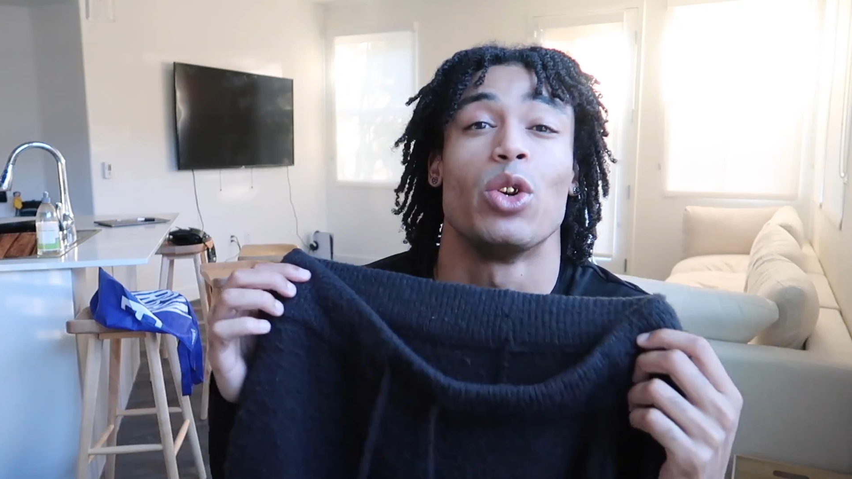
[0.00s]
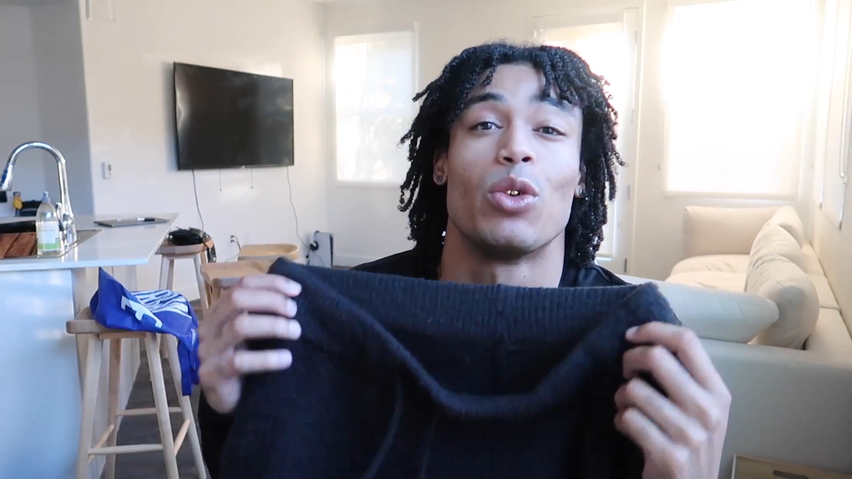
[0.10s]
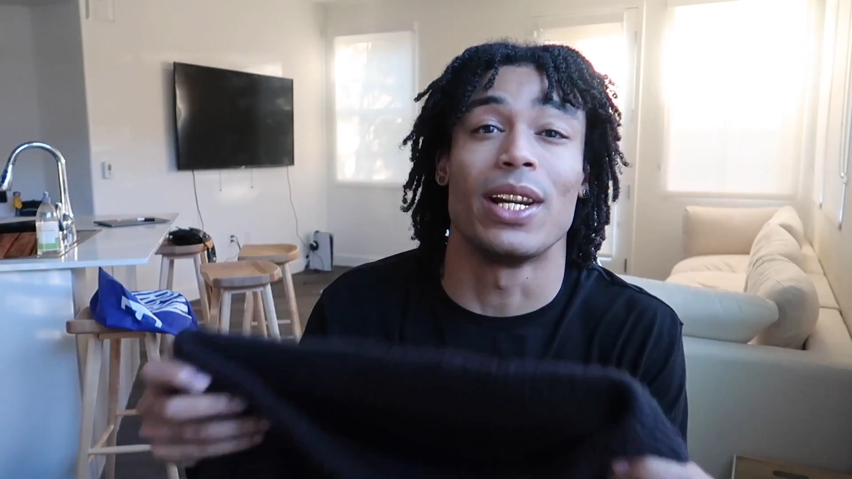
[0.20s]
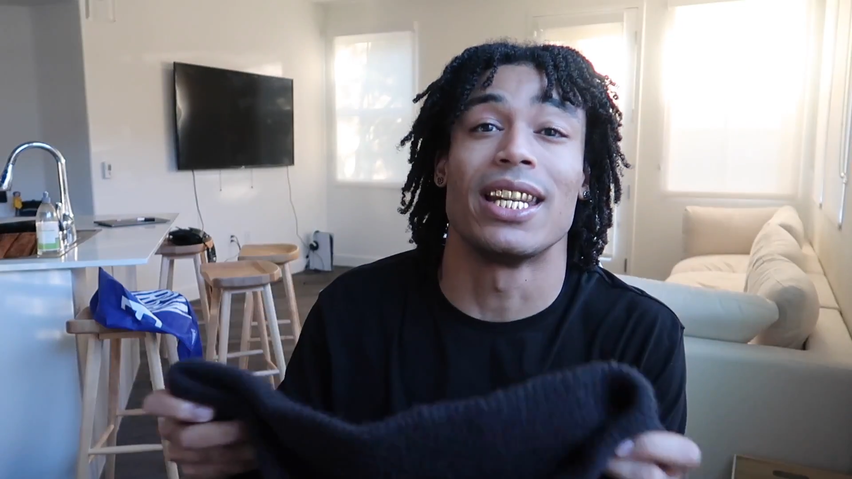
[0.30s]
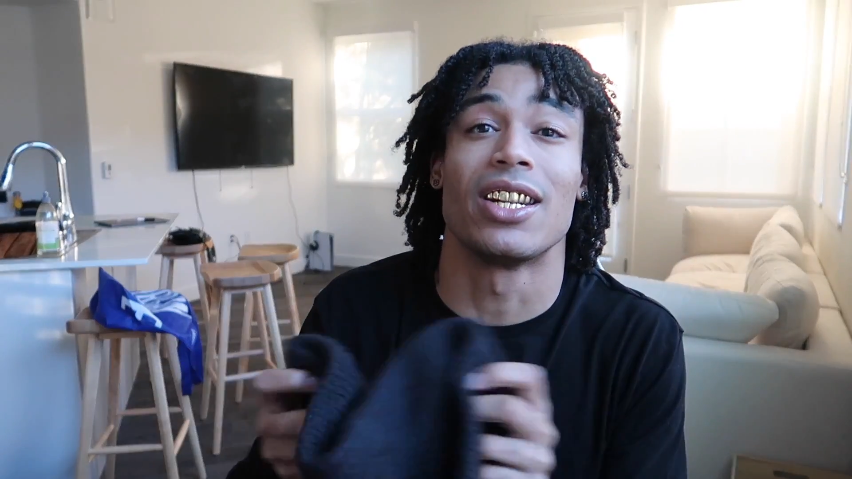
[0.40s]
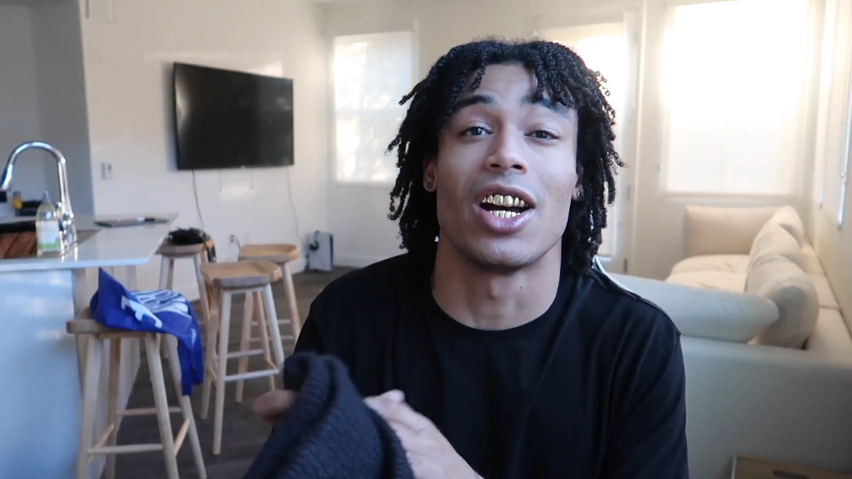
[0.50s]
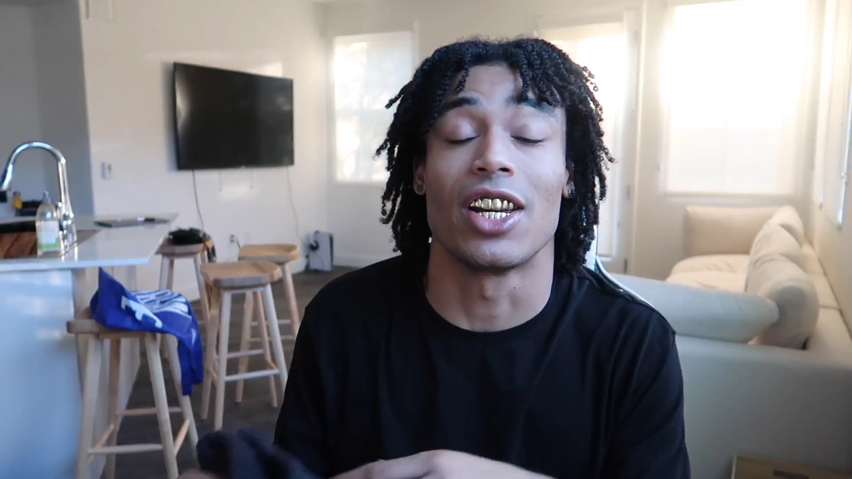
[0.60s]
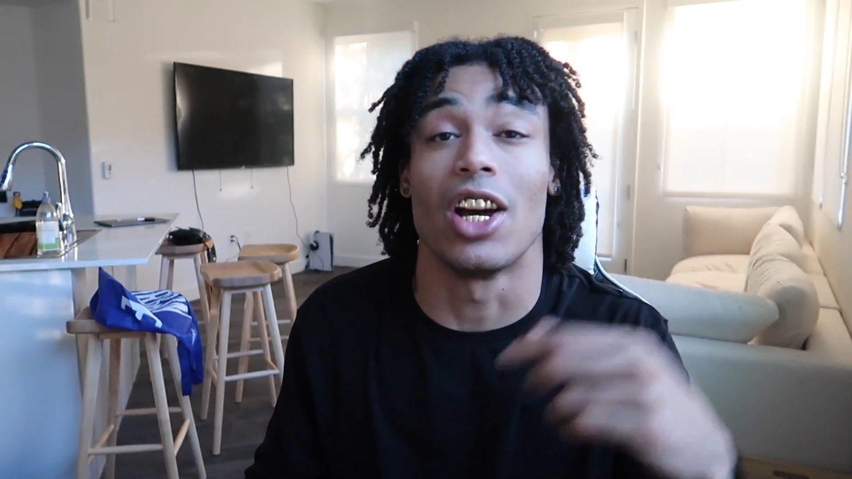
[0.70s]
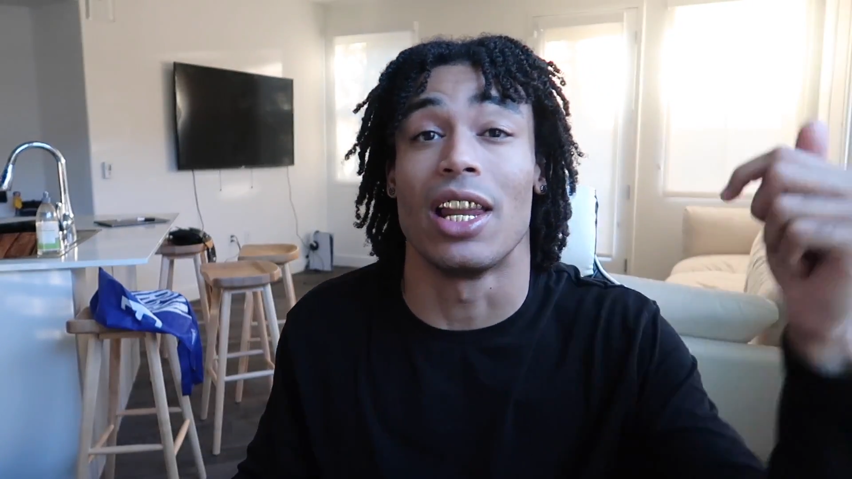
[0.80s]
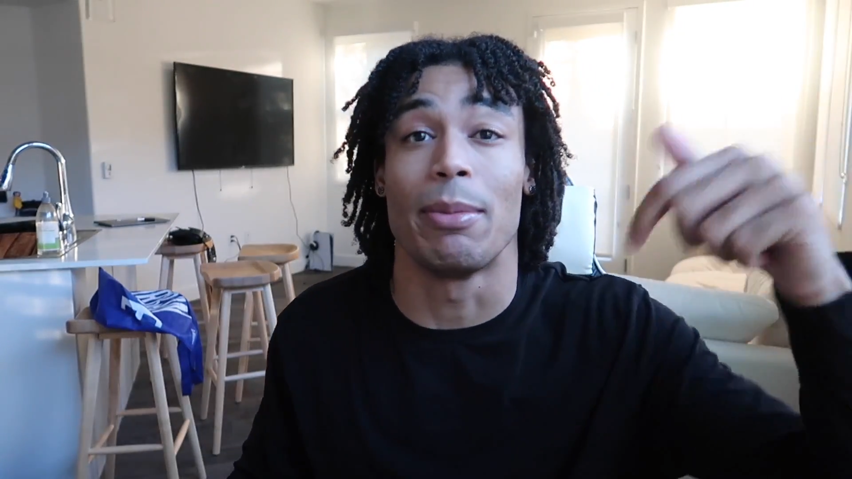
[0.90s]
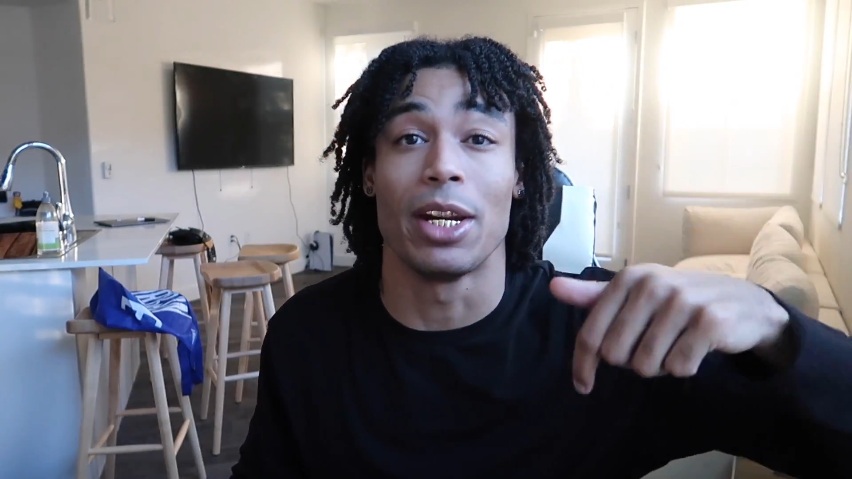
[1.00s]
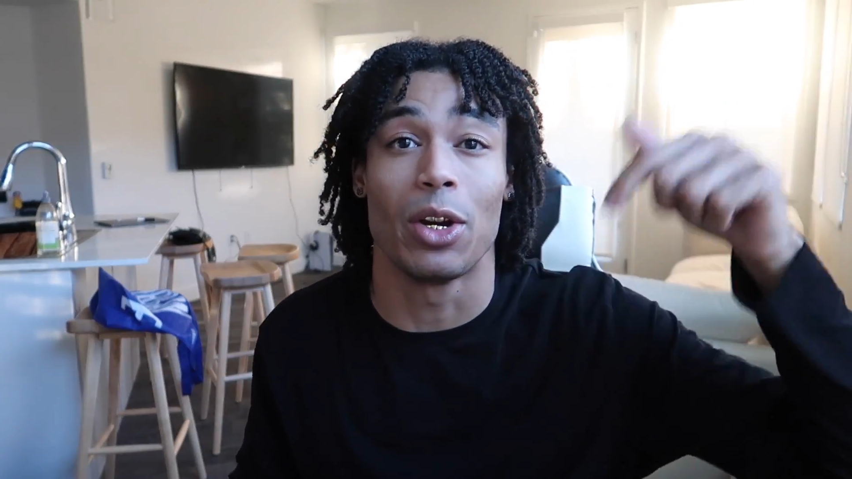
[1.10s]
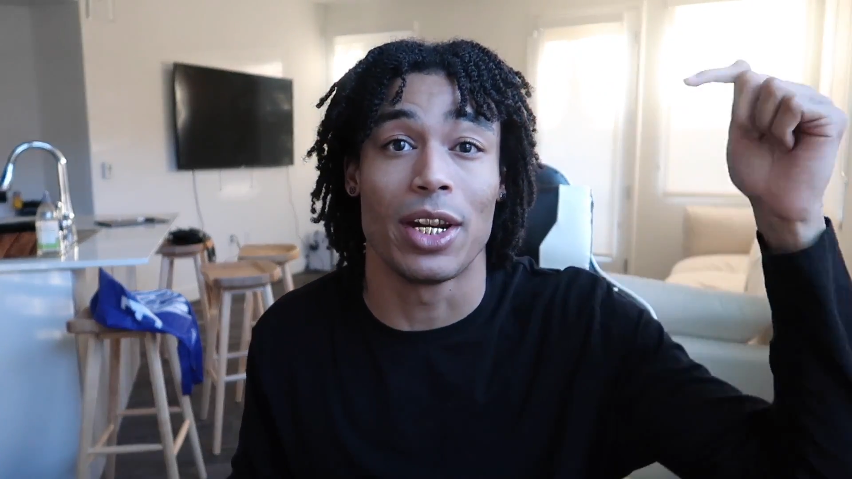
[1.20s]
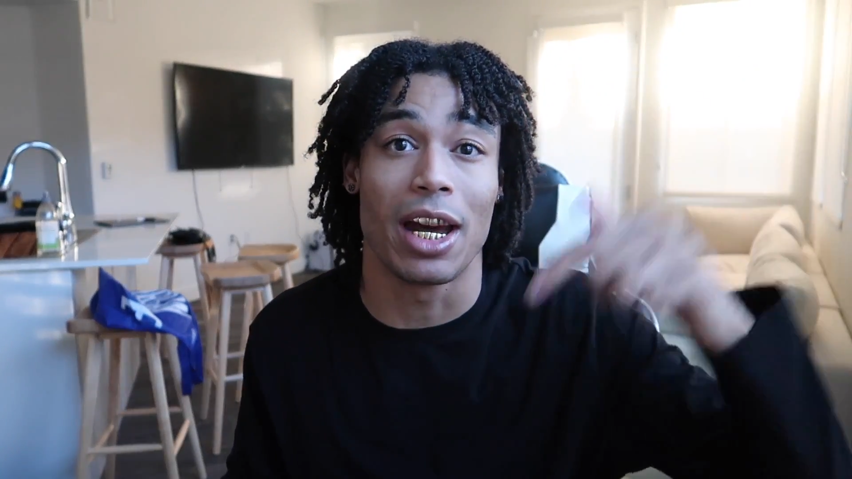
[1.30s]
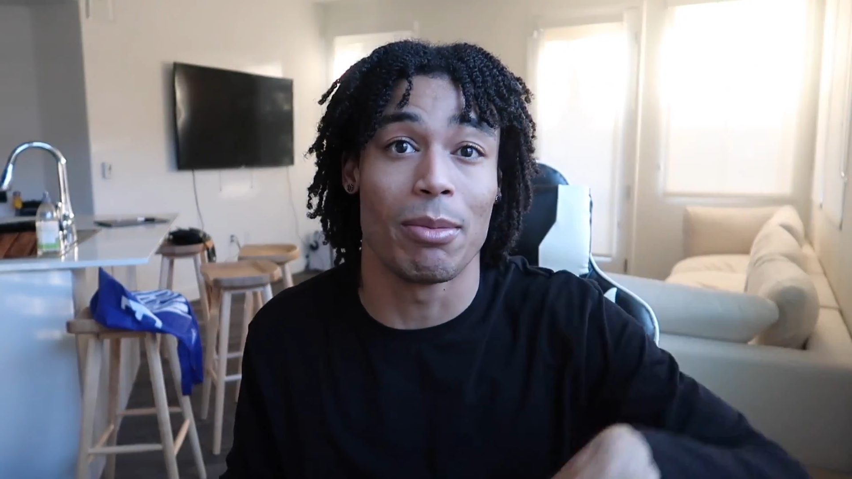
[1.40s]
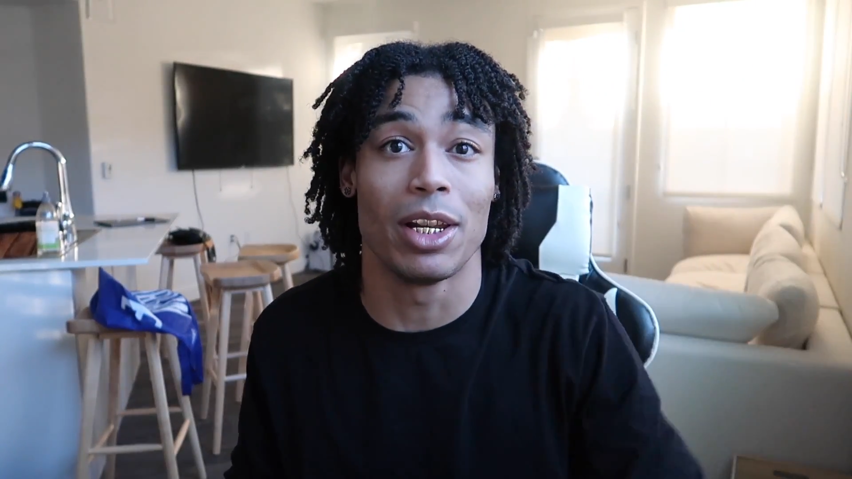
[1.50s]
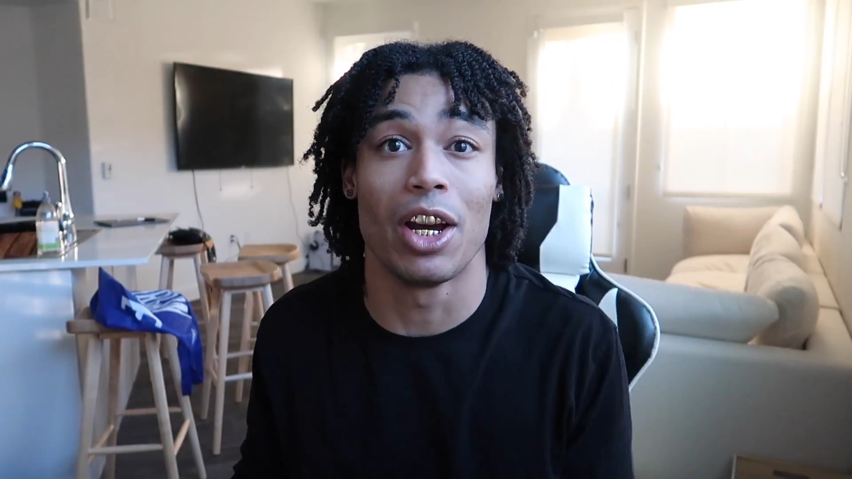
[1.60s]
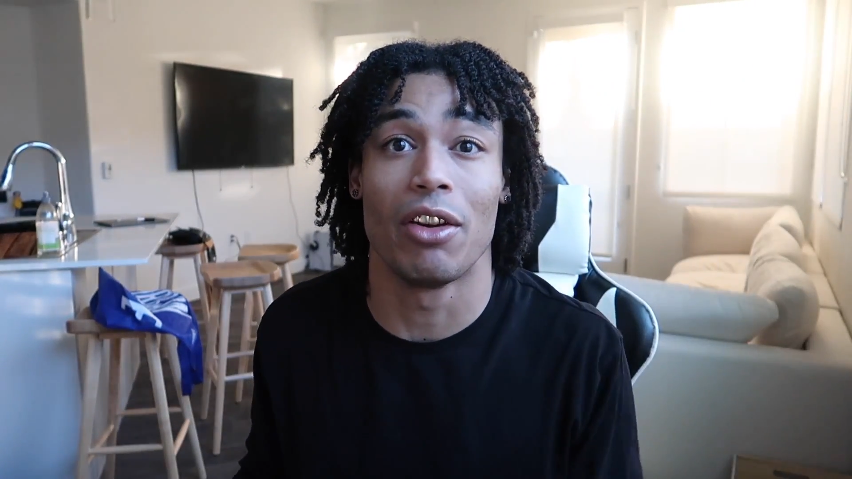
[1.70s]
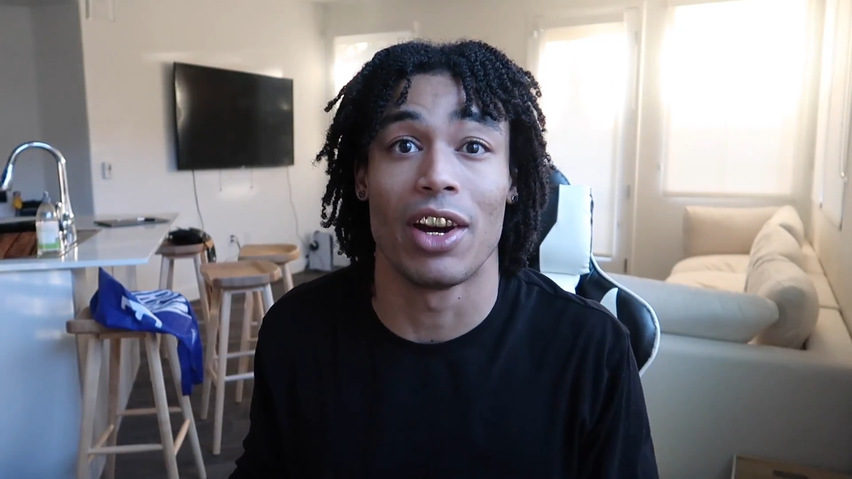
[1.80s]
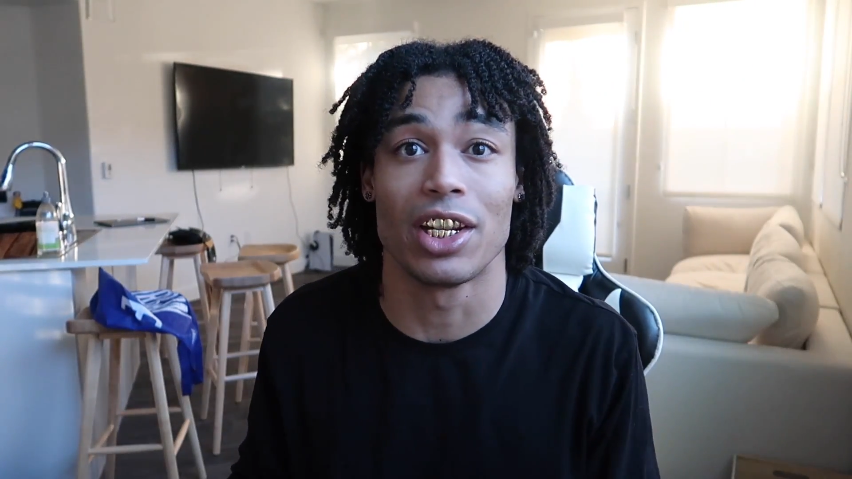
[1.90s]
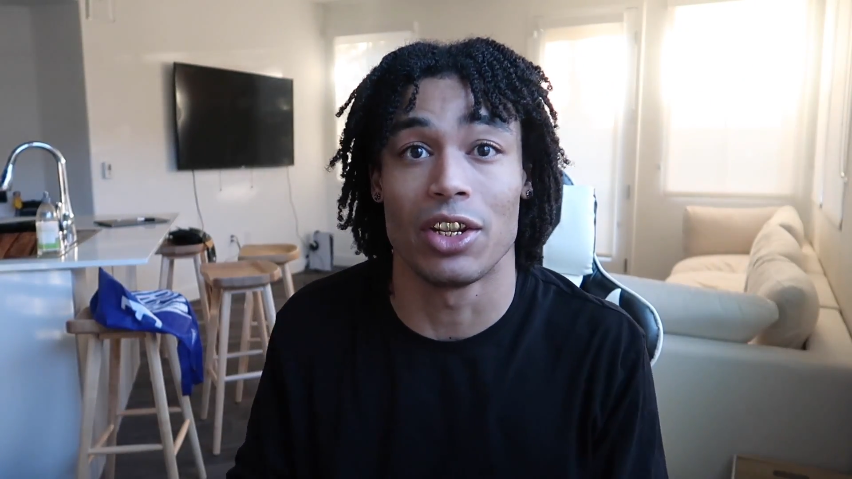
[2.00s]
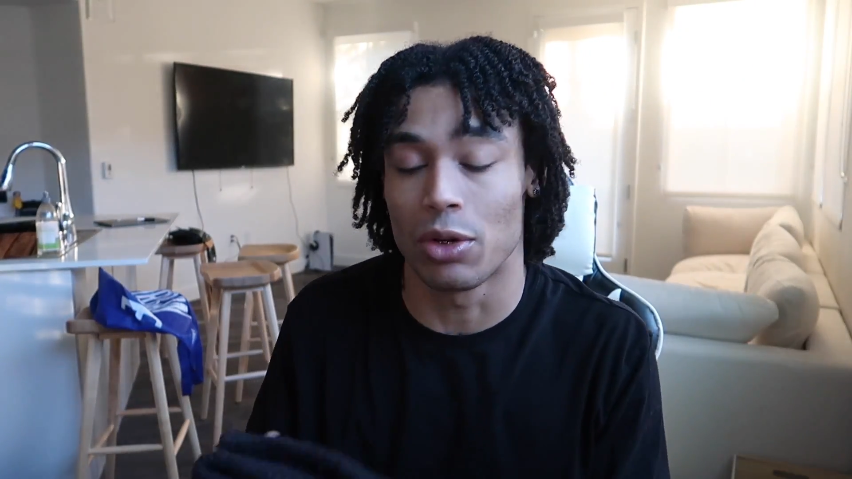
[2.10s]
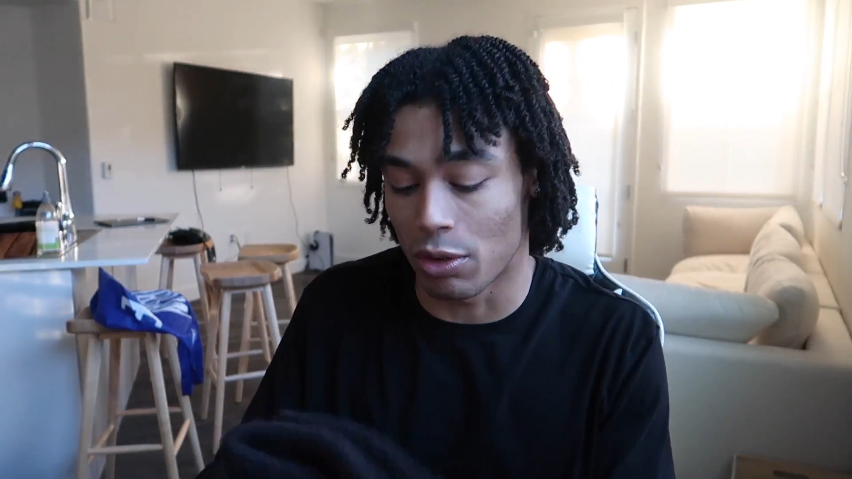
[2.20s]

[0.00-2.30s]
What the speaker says: do a restock. Y'all let me know down below if I should